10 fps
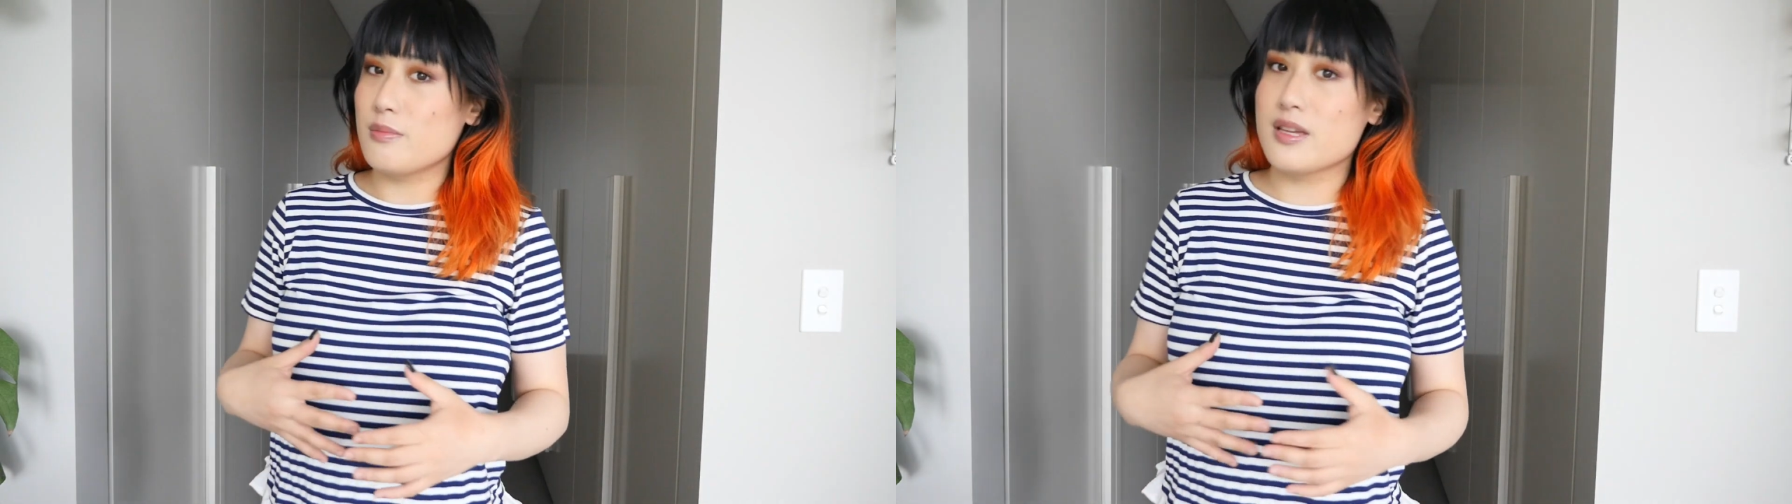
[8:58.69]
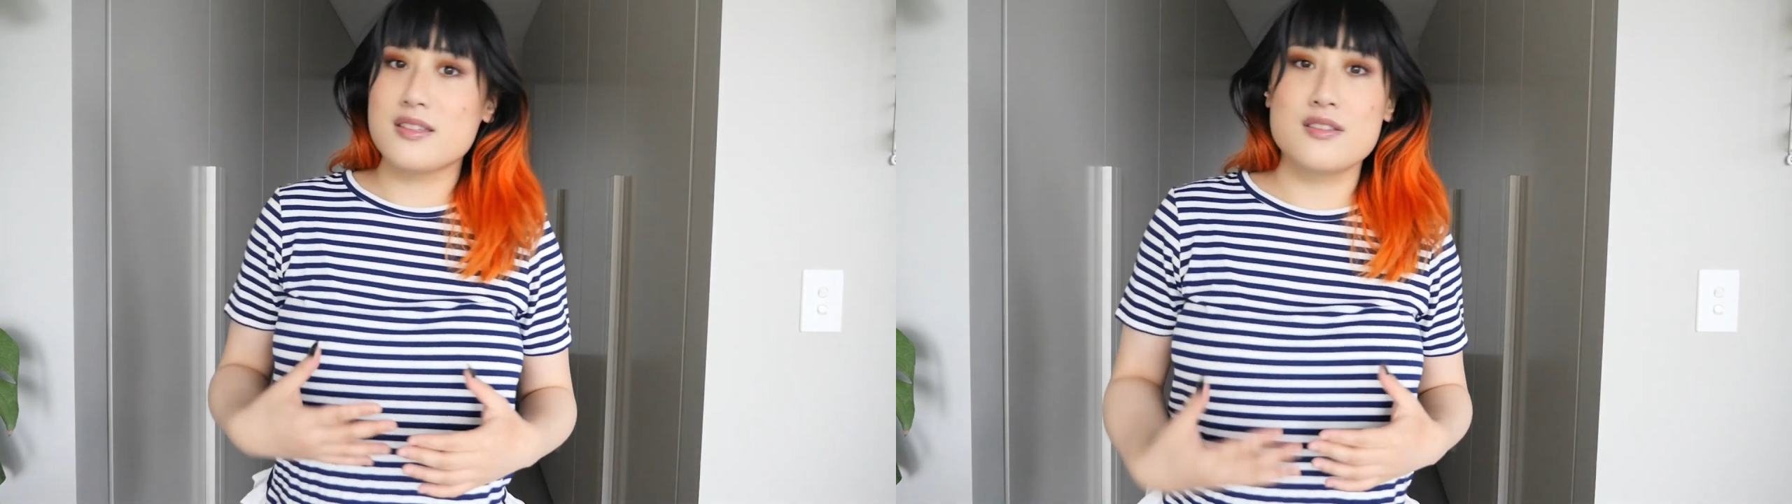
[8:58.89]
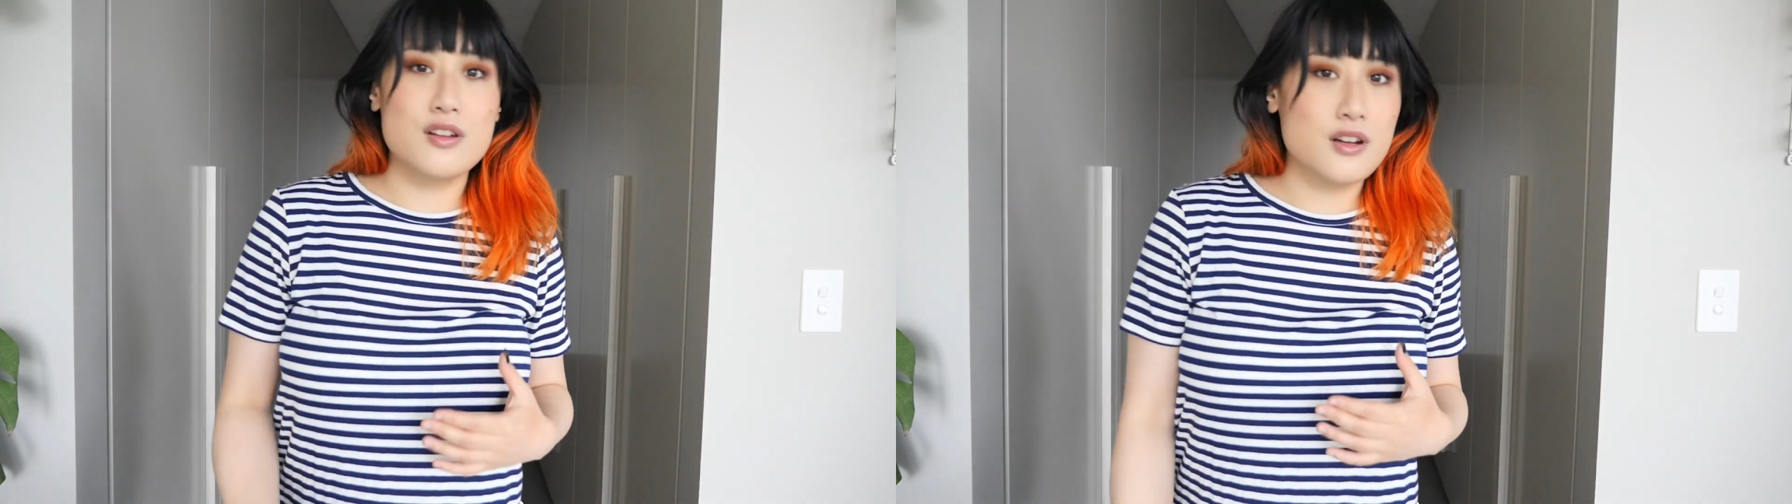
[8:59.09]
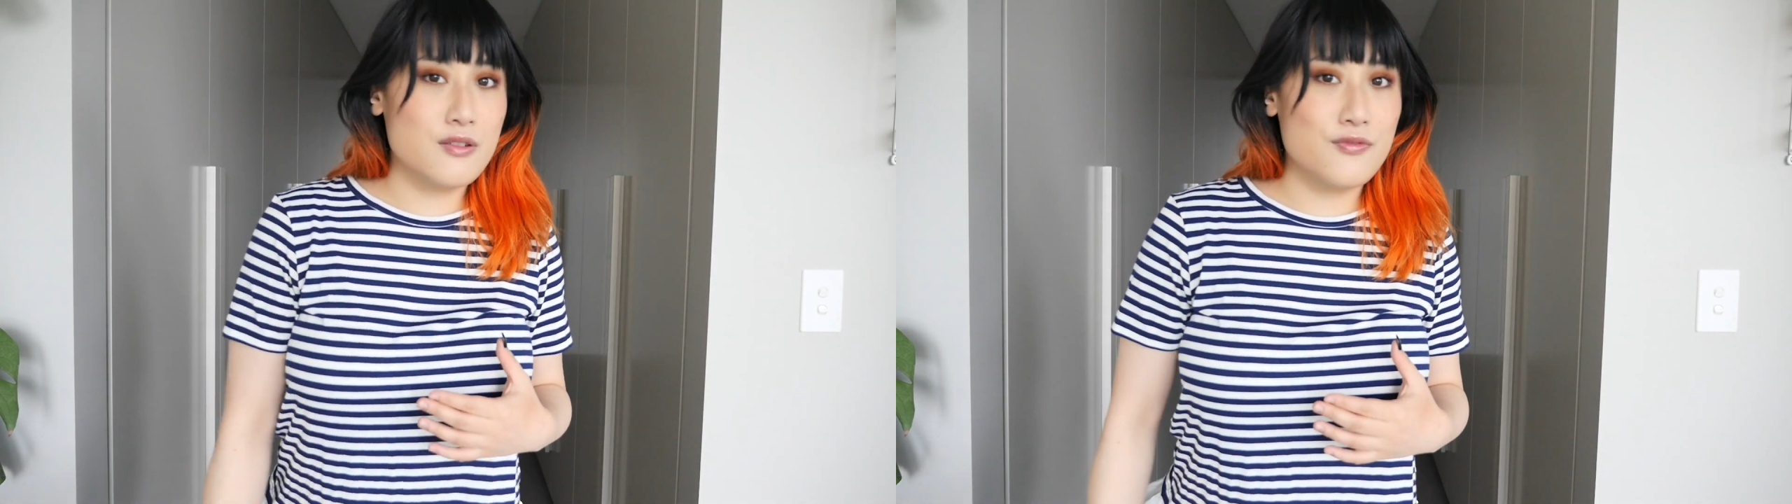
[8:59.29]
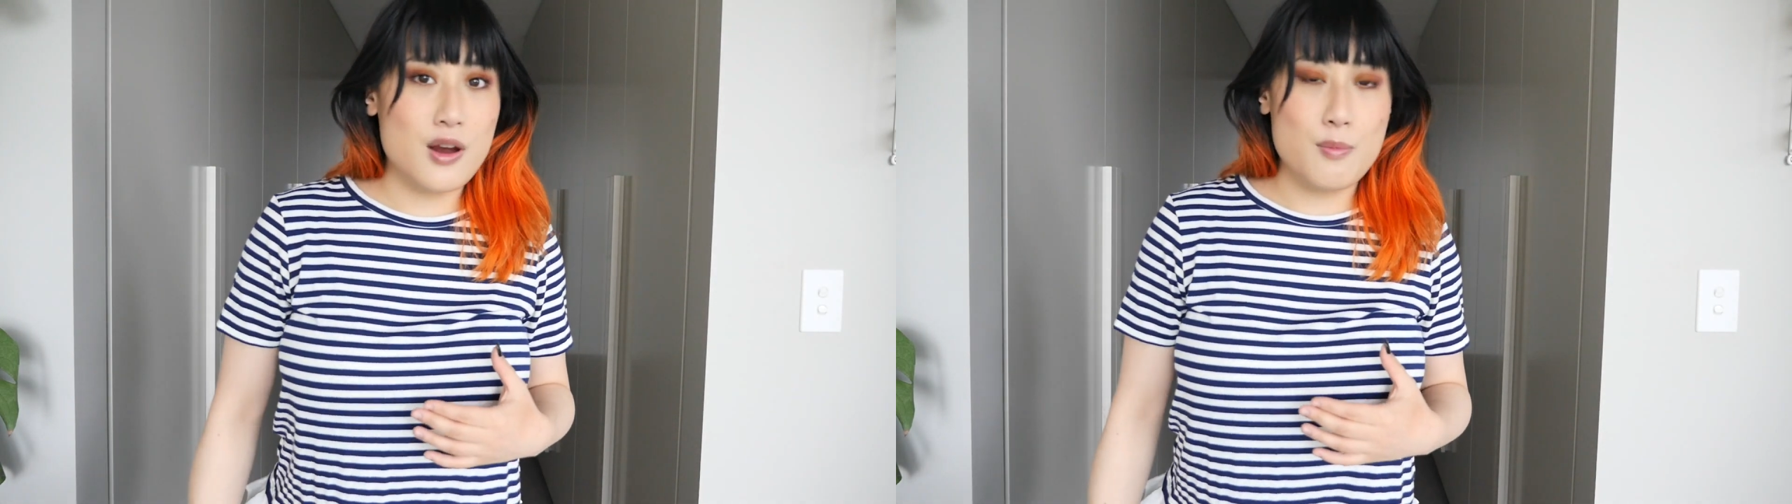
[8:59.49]
because it's not
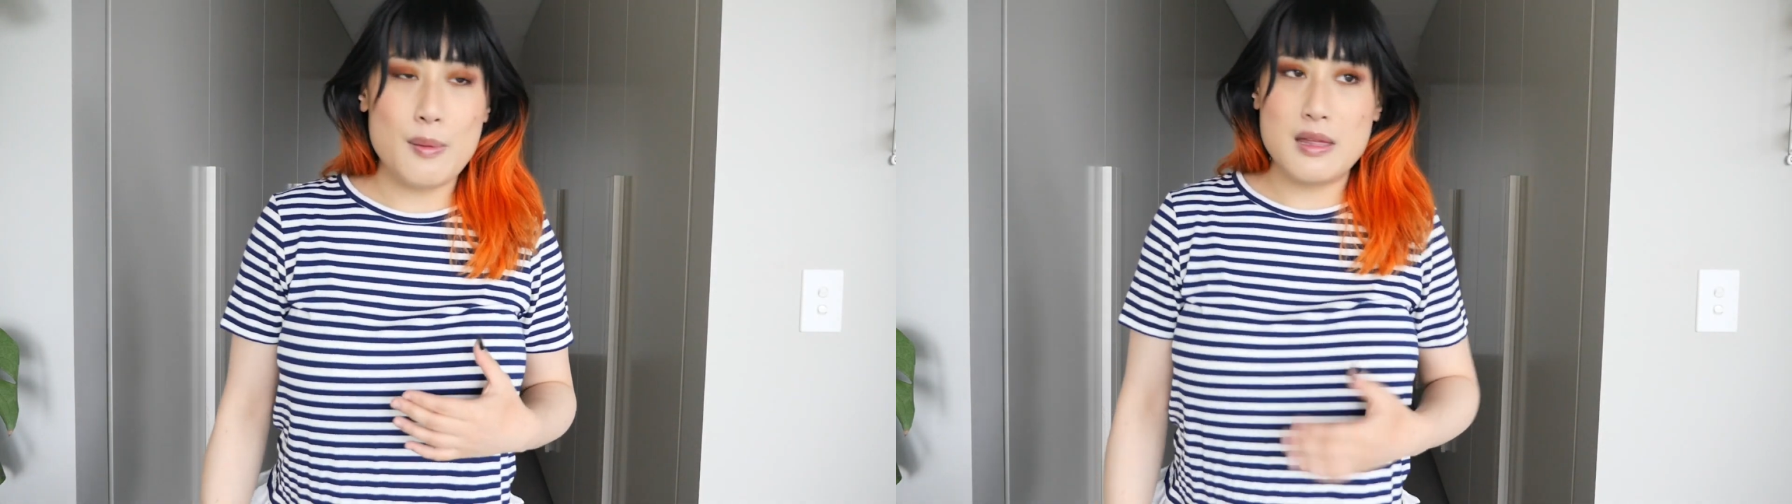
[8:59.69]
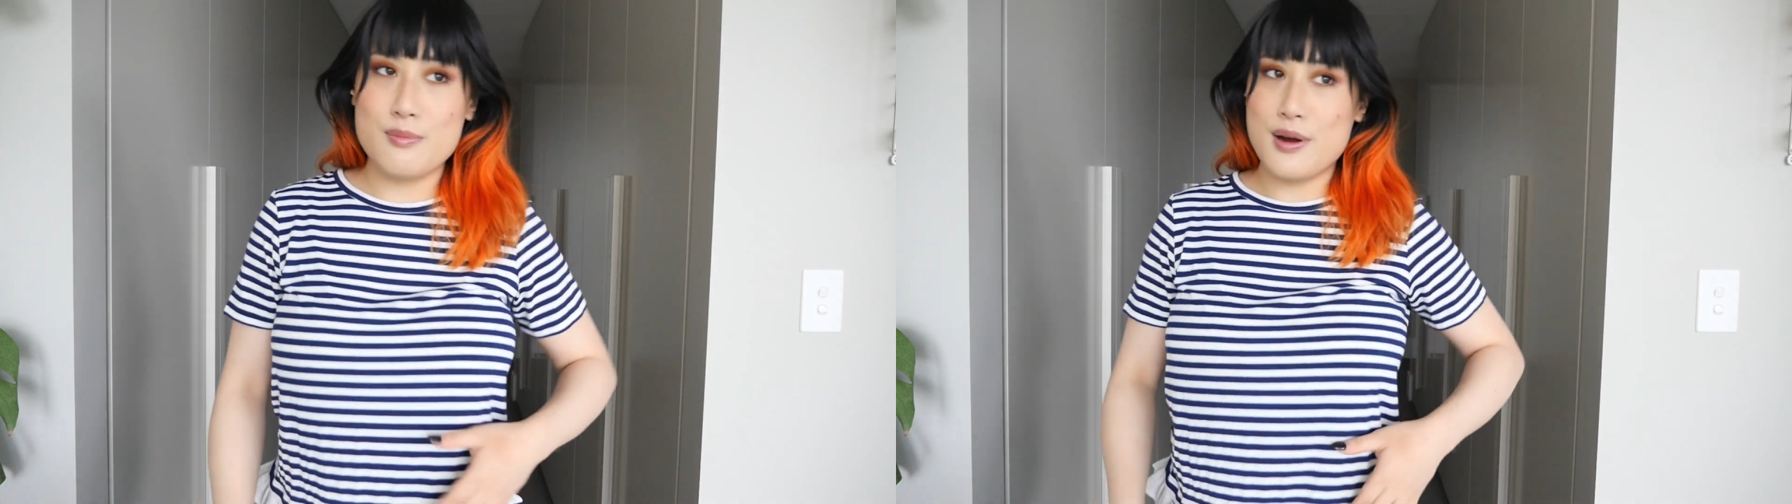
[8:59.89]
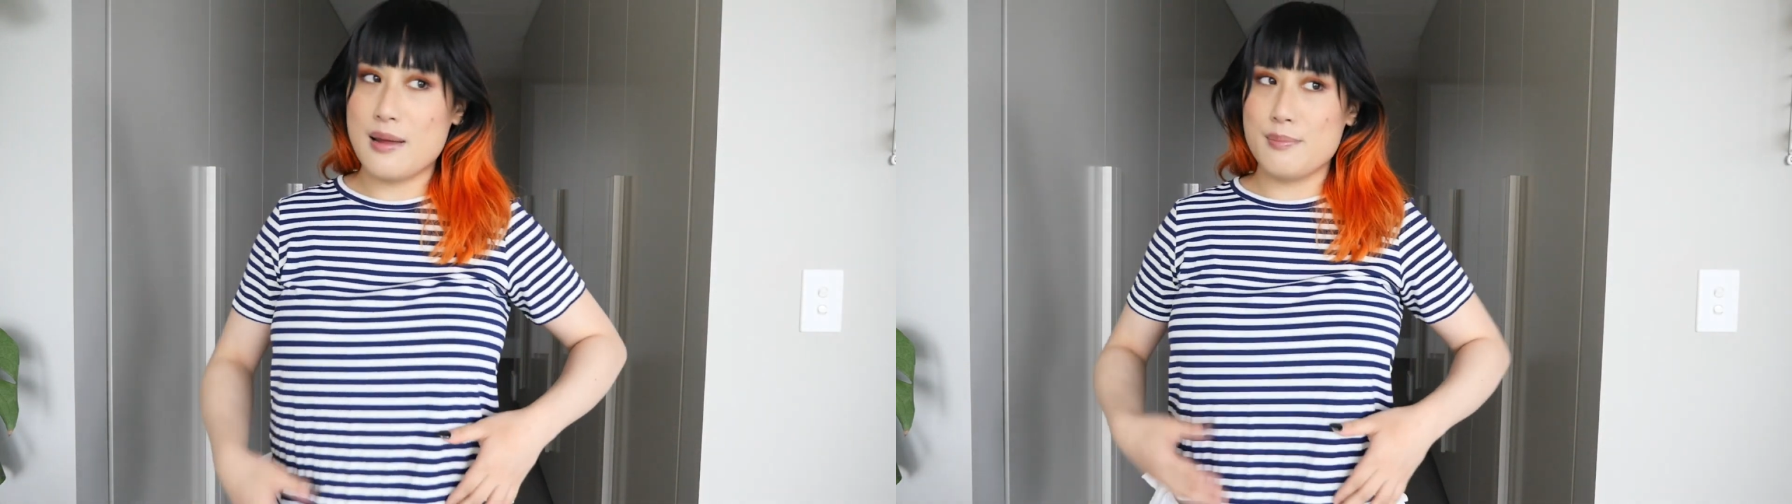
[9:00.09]
a very popular brand,